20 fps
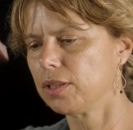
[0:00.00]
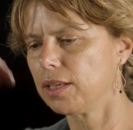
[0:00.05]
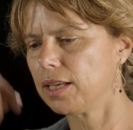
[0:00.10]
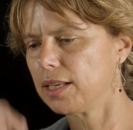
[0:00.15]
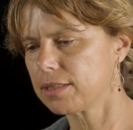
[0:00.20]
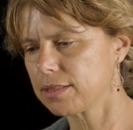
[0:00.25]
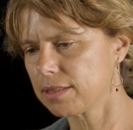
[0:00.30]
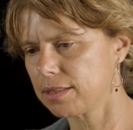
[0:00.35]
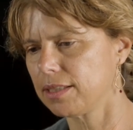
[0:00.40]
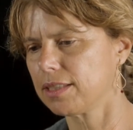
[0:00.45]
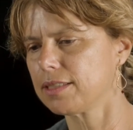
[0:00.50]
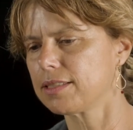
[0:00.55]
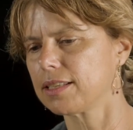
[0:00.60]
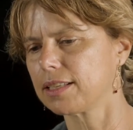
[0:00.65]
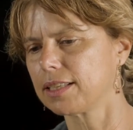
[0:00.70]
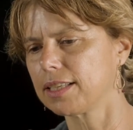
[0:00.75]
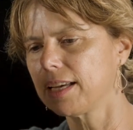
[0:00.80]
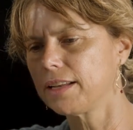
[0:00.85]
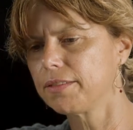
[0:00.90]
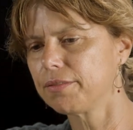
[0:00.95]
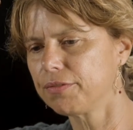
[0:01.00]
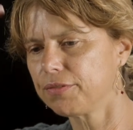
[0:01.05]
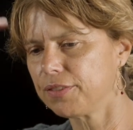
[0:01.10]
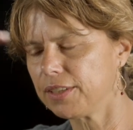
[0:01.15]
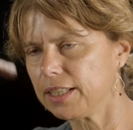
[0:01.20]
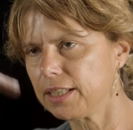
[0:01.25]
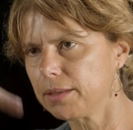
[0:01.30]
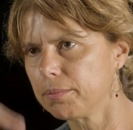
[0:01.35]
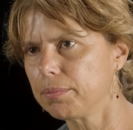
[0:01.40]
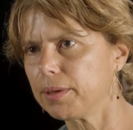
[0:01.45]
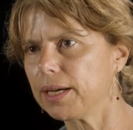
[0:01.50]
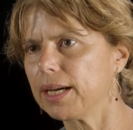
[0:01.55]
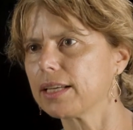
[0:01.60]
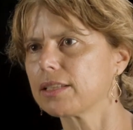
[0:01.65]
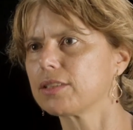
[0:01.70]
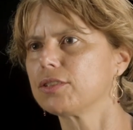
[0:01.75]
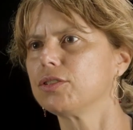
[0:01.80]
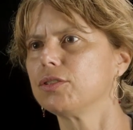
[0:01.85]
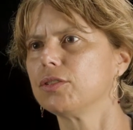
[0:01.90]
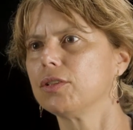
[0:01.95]
it's again feeding
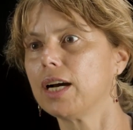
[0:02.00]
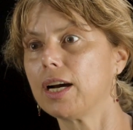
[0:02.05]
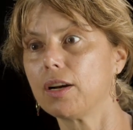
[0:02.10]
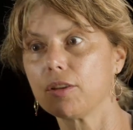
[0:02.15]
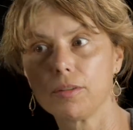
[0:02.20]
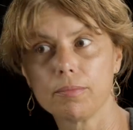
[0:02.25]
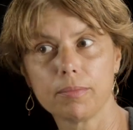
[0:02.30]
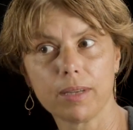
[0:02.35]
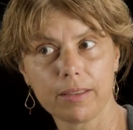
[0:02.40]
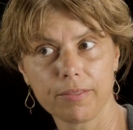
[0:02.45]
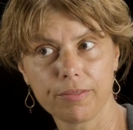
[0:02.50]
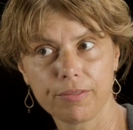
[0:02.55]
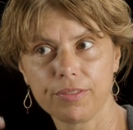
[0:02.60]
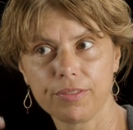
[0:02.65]
back to how you might